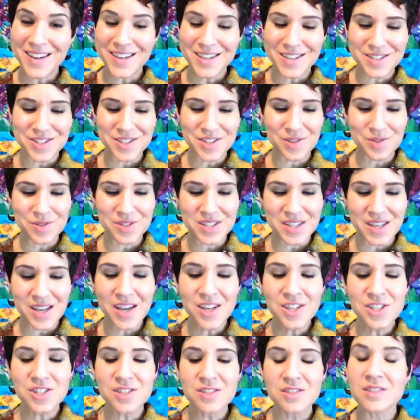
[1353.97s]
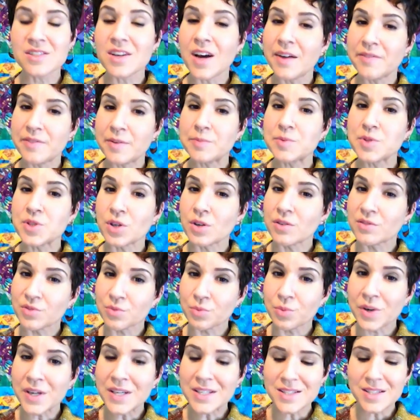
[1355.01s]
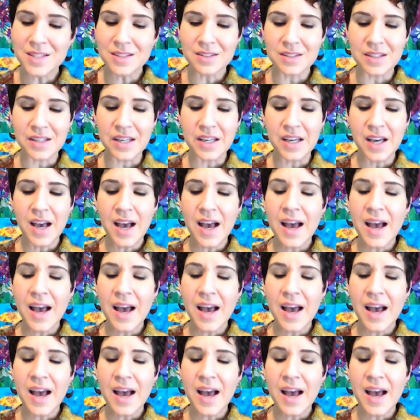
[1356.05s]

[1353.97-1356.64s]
associations I've observed recently